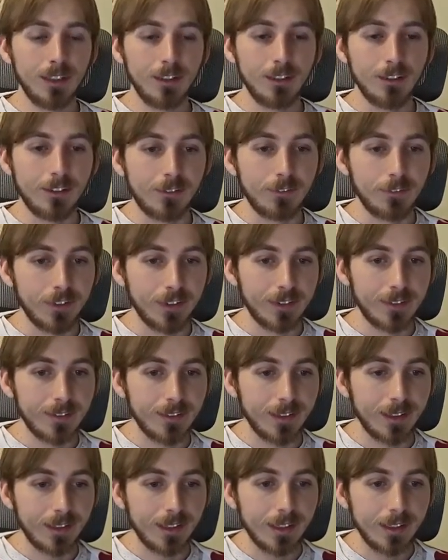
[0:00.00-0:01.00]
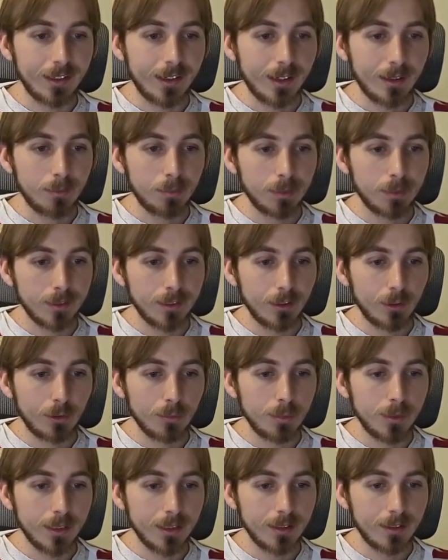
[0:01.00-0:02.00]
just fixing it up a little
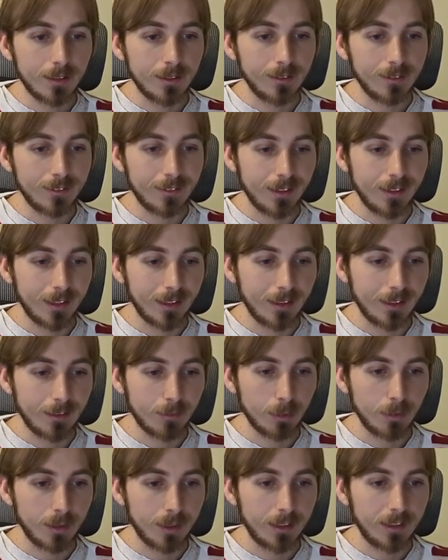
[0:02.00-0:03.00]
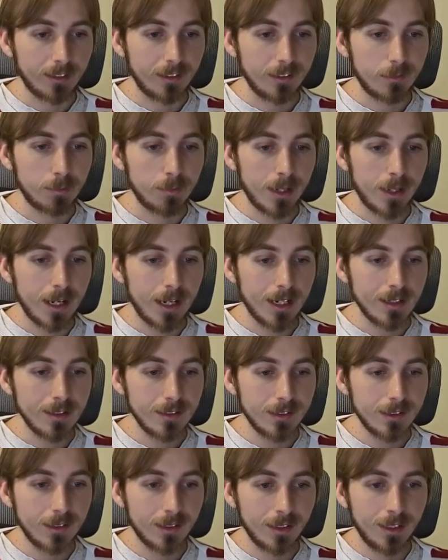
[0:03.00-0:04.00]
bit, seeing there's plenty of
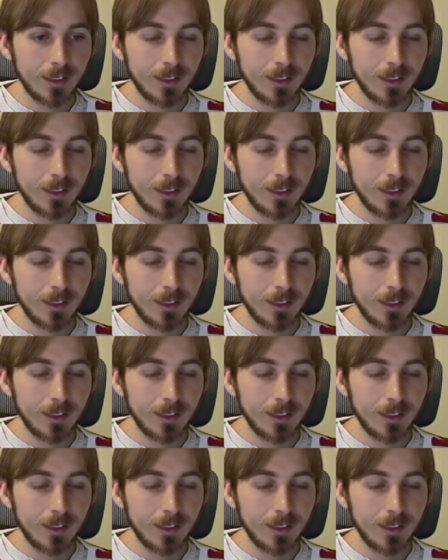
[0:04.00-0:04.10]
space.